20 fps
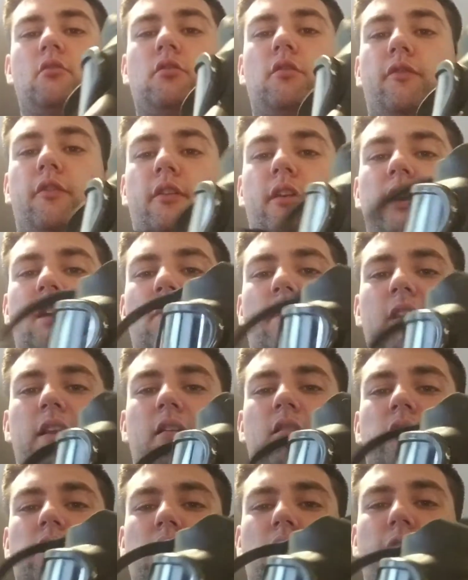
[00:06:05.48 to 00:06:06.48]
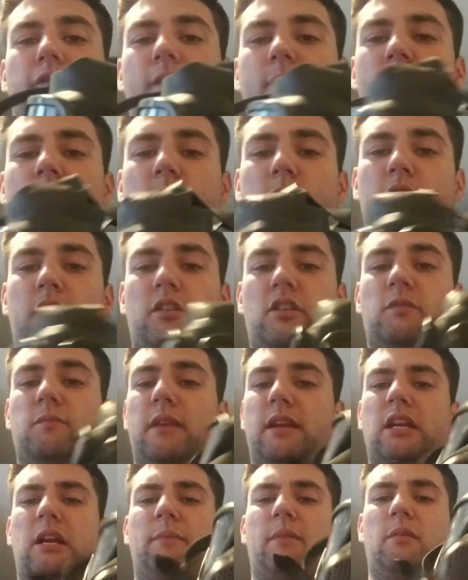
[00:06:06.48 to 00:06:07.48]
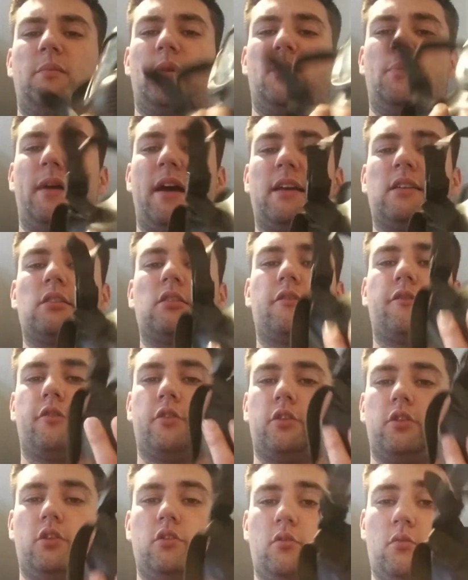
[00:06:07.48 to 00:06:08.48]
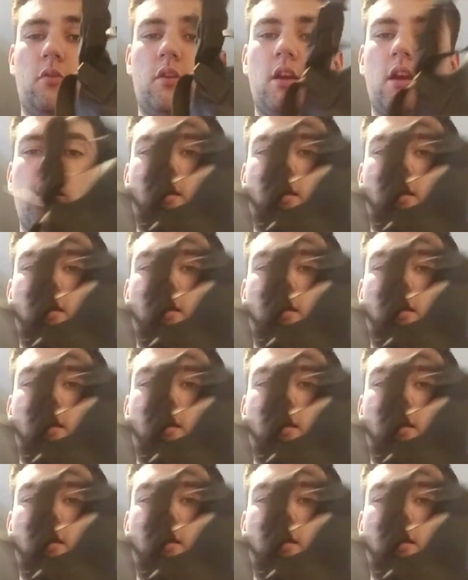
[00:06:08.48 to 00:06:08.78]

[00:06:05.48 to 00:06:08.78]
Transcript: for anybody else in your family member, it just may not be the mask for you.